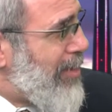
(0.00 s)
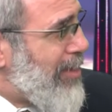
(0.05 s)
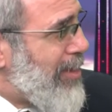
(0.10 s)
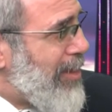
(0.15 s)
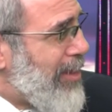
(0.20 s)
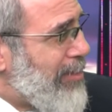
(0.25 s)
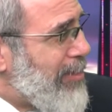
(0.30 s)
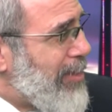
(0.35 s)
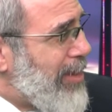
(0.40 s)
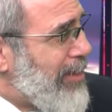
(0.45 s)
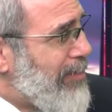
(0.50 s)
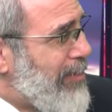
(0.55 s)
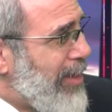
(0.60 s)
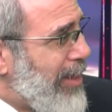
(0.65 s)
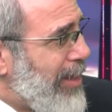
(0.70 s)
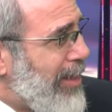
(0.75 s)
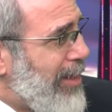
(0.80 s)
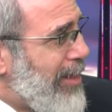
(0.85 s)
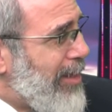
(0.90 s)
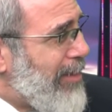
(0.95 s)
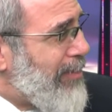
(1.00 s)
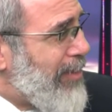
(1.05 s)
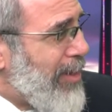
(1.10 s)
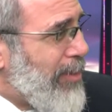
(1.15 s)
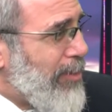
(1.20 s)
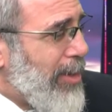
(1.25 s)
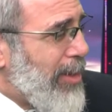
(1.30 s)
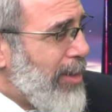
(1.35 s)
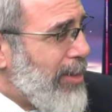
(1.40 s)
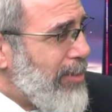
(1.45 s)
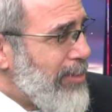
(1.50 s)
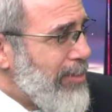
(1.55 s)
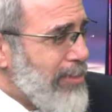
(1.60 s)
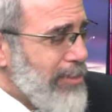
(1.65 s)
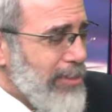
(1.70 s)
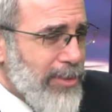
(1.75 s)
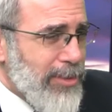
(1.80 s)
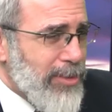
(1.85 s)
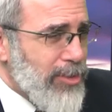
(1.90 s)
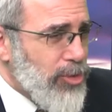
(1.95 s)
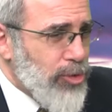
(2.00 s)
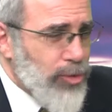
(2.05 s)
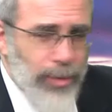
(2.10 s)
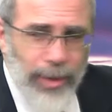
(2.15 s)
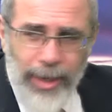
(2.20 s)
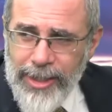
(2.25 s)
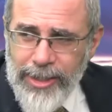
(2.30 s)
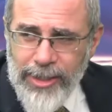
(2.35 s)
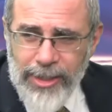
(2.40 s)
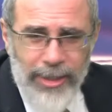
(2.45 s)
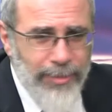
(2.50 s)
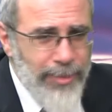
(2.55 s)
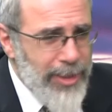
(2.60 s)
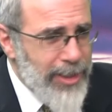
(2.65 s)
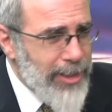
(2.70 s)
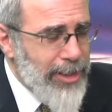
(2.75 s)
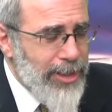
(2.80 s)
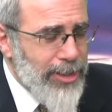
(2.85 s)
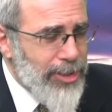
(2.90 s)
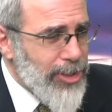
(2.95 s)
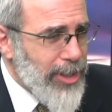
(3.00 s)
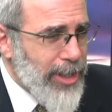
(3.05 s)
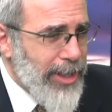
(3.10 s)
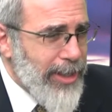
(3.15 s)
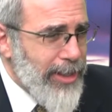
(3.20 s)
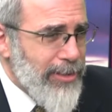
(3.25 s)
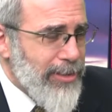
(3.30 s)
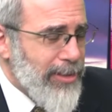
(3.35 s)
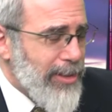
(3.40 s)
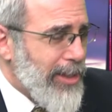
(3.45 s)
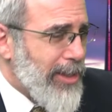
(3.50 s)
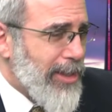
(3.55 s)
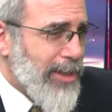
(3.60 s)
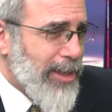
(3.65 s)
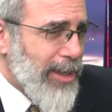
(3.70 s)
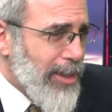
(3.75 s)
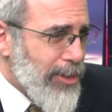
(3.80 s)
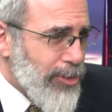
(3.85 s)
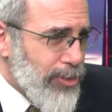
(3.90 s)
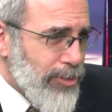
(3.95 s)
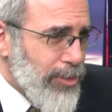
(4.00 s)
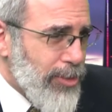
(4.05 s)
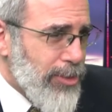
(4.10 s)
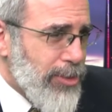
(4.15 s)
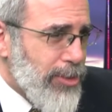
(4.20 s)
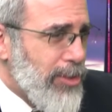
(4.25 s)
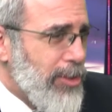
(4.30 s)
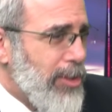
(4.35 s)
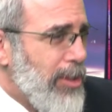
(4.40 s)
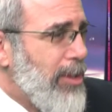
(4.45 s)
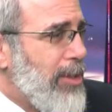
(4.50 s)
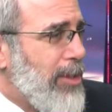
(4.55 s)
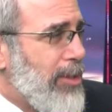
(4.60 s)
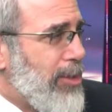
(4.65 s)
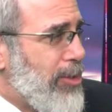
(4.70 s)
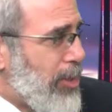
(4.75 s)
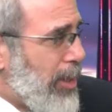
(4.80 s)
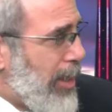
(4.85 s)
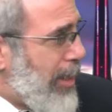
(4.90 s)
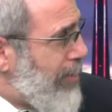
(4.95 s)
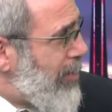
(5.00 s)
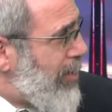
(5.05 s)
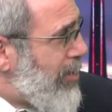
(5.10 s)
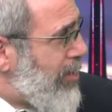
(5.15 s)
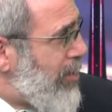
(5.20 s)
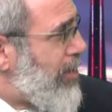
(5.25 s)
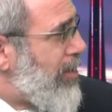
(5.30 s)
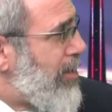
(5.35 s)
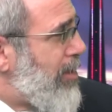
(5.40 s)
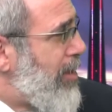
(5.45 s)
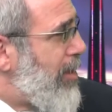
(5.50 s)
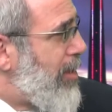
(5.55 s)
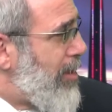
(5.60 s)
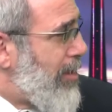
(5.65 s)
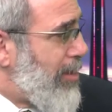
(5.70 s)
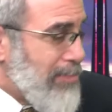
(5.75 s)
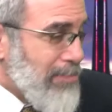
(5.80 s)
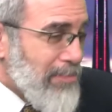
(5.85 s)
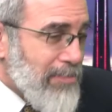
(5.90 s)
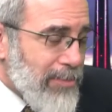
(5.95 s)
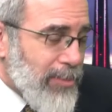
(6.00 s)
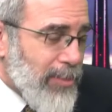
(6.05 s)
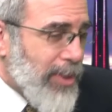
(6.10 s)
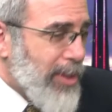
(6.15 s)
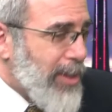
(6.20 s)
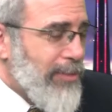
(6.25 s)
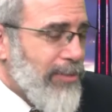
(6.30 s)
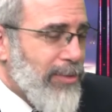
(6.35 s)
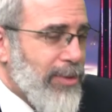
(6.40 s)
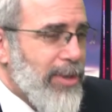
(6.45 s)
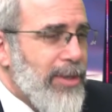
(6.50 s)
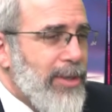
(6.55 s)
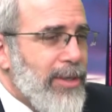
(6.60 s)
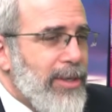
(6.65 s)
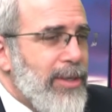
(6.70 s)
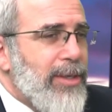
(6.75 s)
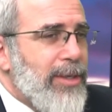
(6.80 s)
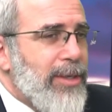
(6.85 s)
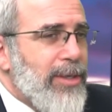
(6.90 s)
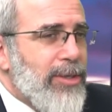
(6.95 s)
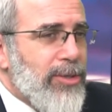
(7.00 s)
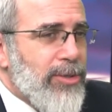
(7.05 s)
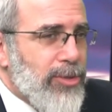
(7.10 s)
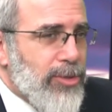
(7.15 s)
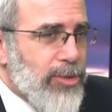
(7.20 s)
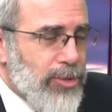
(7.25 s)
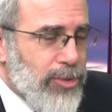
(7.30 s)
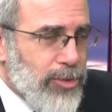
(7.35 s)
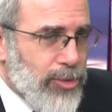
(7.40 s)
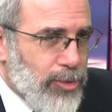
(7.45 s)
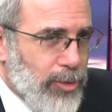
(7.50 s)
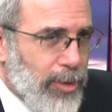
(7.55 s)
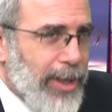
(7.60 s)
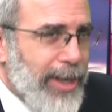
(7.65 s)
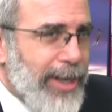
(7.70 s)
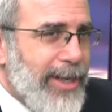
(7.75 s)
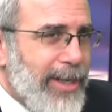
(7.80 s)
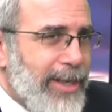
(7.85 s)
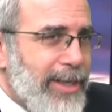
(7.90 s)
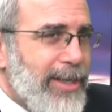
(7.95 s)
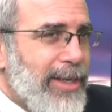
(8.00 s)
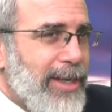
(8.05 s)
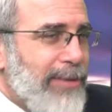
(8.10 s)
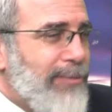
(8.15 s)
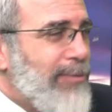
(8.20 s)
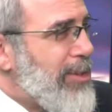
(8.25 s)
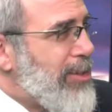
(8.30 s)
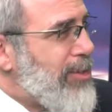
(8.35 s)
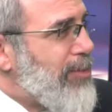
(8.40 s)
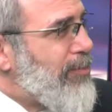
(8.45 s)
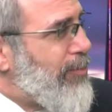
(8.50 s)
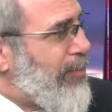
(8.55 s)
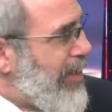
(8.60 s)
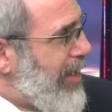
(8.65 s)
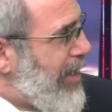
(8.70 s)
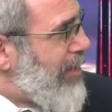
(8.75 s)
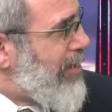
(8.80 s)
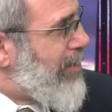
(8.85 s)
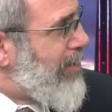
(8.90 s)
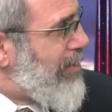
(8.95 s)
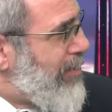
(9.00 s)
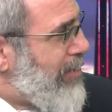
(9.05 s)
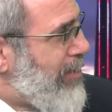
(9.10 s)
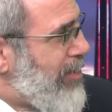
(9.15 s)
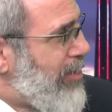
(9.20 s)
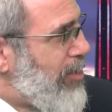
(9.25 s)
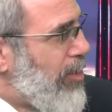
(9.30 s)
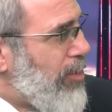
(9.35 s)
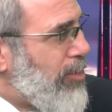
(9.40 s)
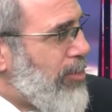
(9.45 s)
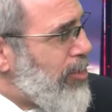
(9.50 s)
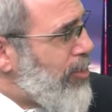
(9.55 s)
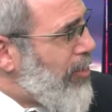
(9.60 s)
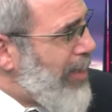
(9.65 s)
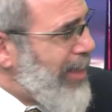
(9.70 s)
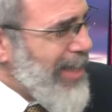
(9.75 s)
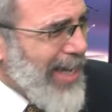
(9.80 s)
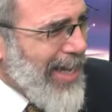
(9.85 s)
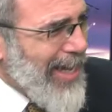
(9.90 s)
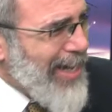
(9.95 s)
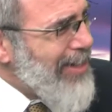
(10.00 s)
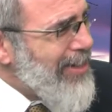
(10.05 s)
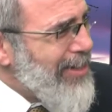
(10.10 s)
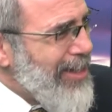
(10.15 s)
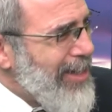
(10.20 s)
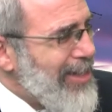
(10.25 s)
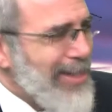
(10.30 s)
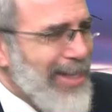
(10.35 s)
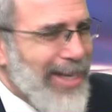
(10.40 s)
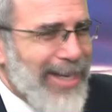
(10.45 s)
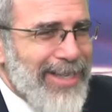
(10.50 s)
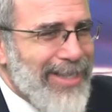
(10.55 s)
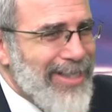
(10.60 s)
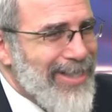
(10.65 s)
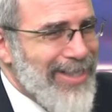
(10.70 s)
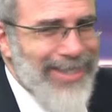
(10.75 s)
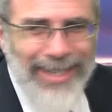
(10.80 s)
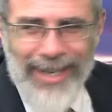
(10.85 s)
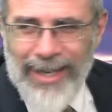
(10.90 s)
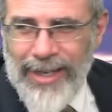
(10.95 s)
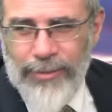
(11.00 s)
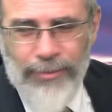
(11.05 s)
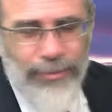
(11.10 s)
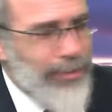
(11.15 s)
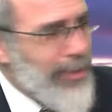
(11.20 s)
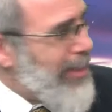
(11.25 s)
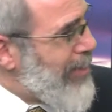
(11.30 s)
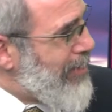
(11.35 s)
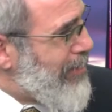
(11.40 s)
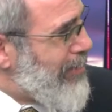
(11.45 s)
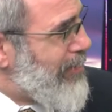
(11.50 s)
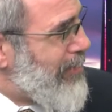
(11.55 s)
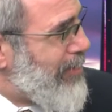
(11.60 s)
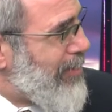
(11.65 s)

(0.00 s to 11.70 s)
Tell them that if they want to try something in Yiddishkeit, like kashrus, Shabbos, whatever, try it if it's fun. Don't try anything that is not fun.